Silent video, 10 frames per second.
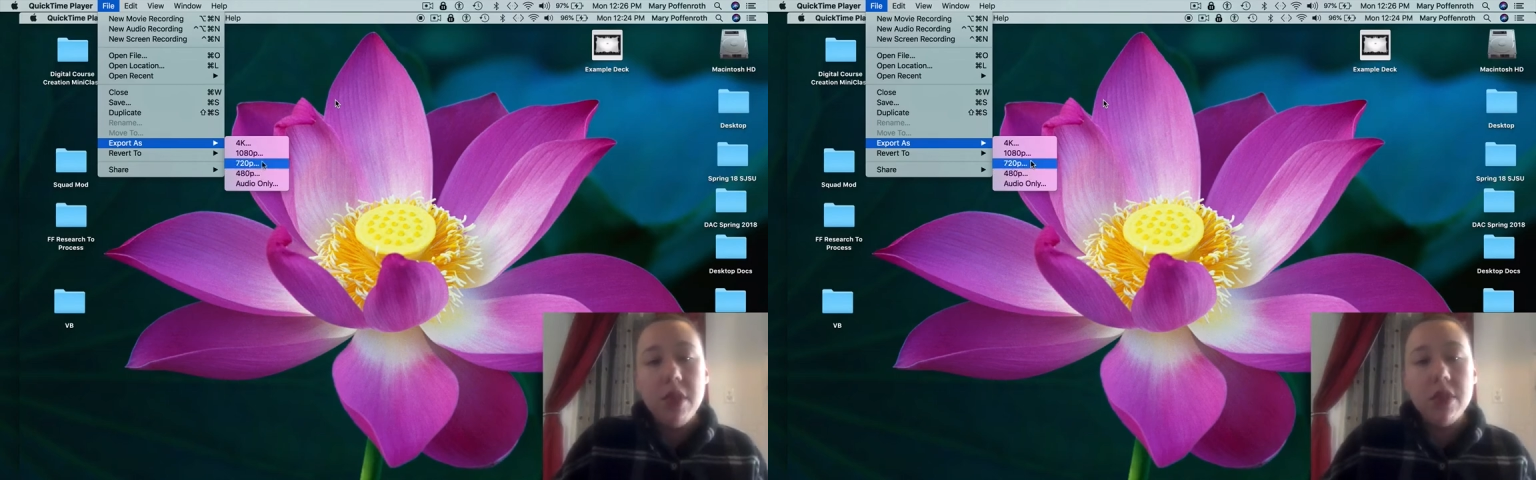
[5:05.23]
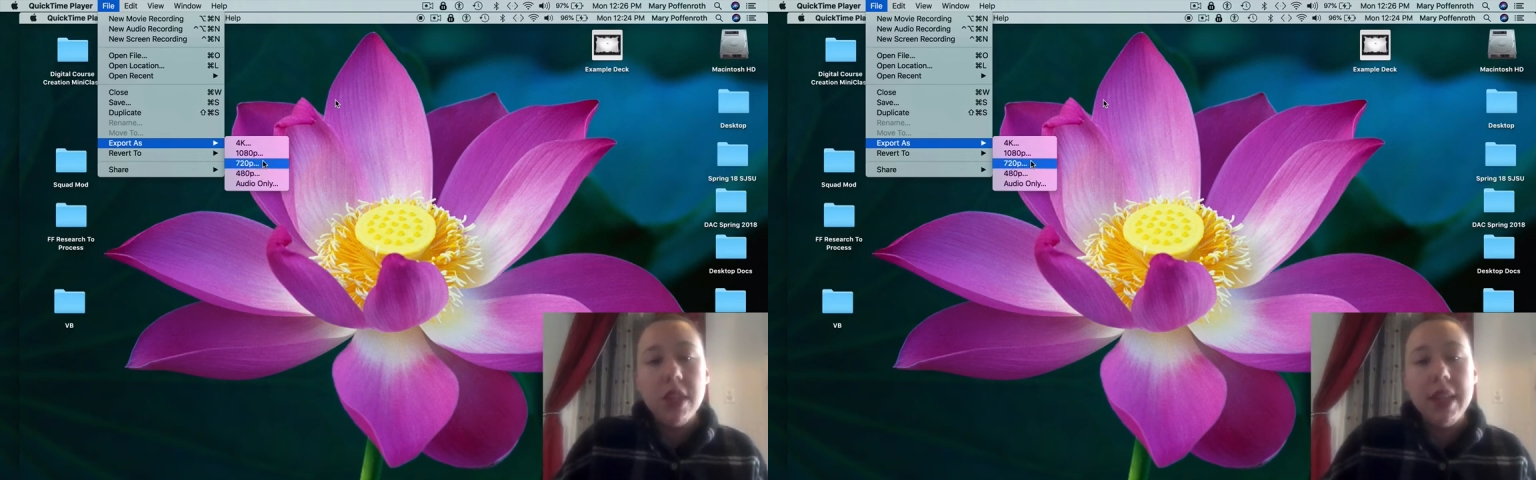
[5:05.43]

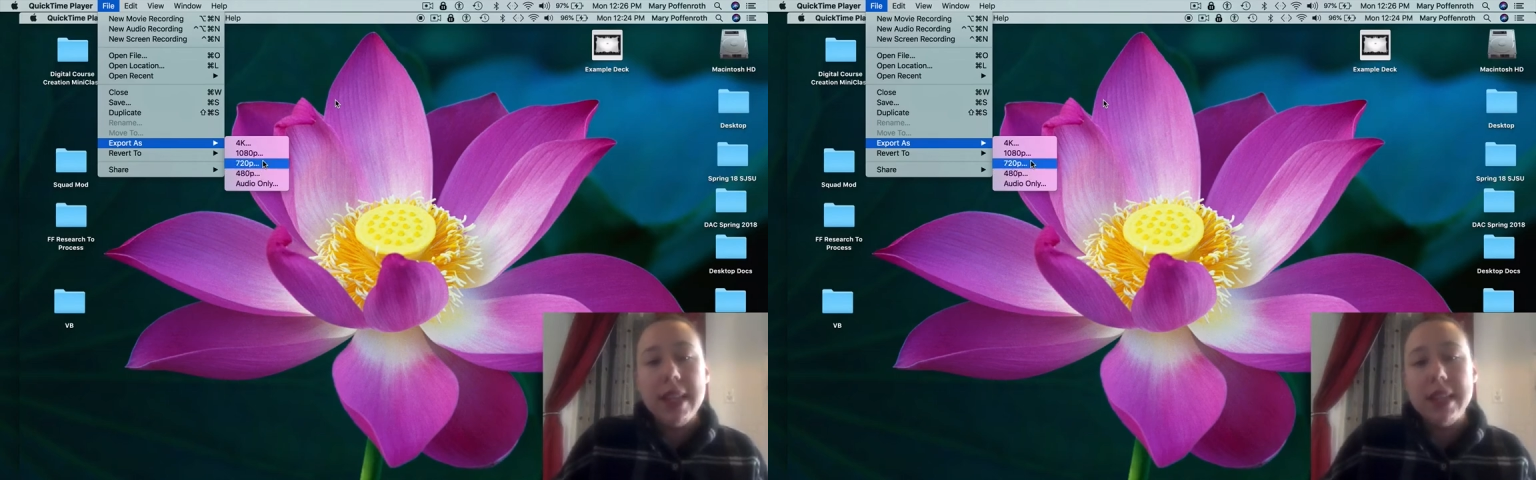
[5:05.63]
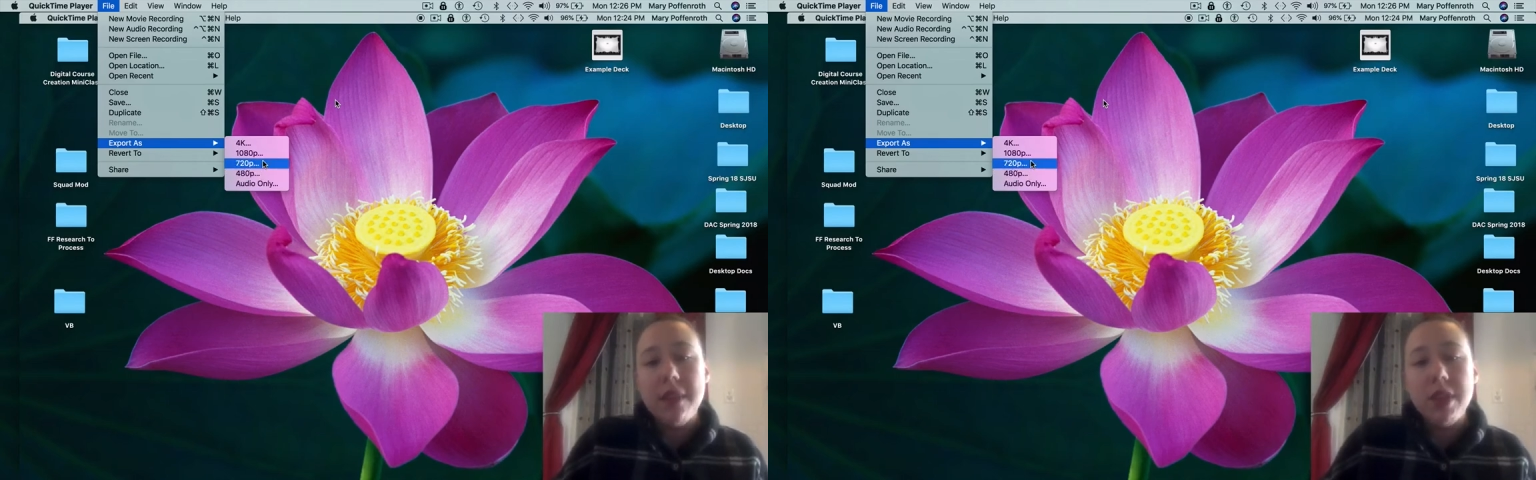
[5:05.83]
Usually like
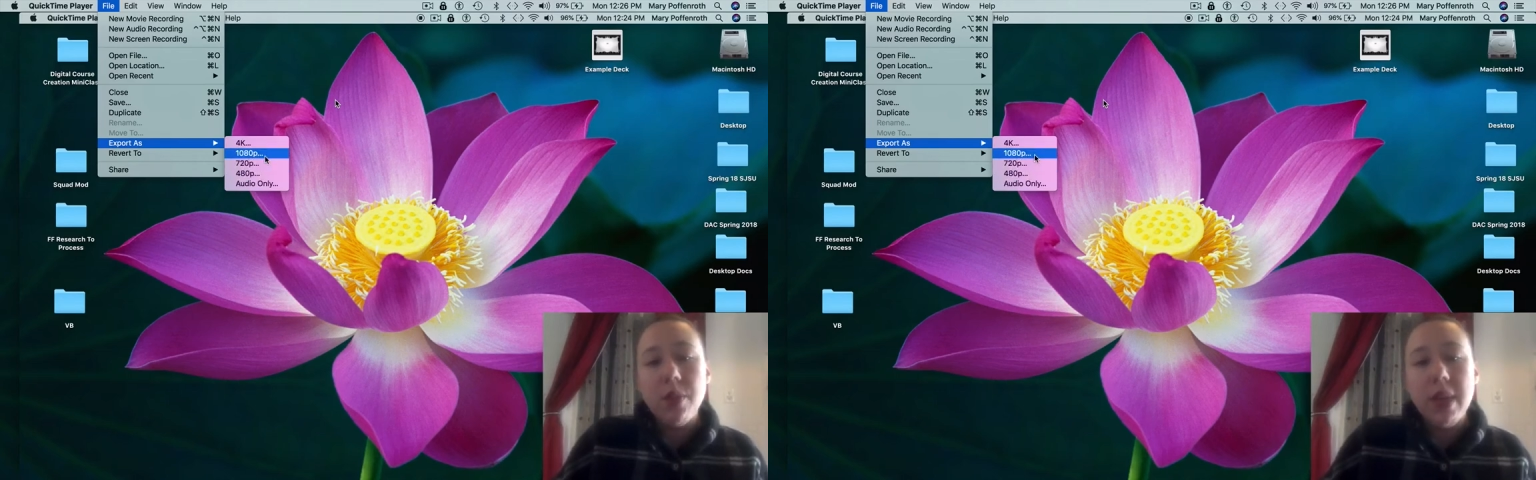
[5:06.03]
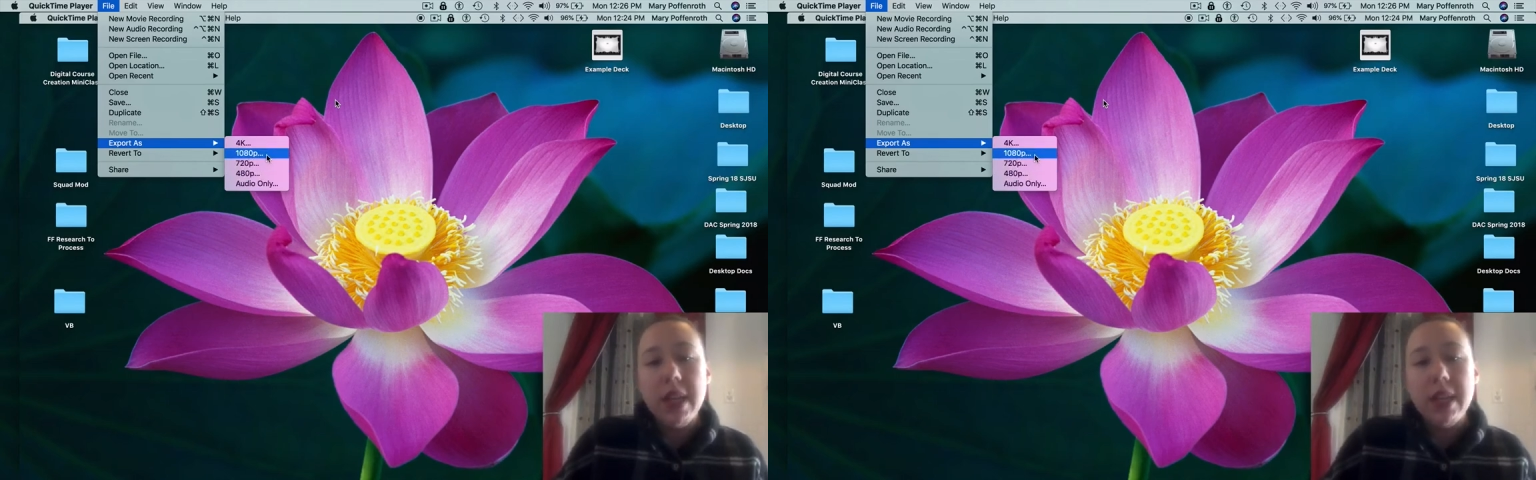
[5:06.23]

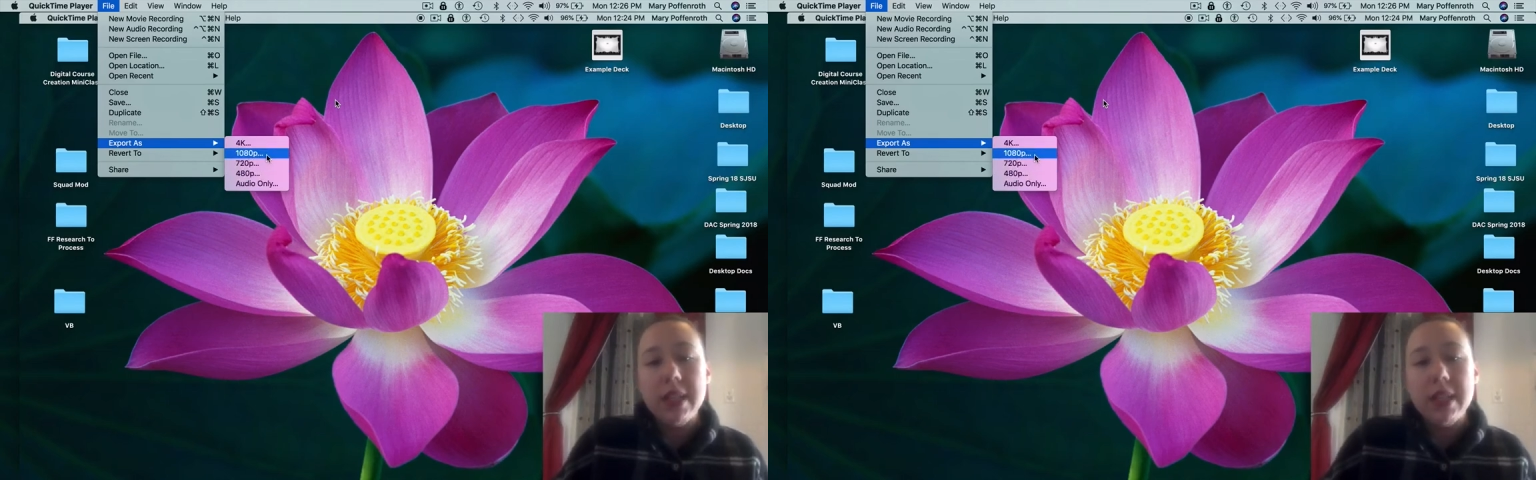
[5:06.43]
720 and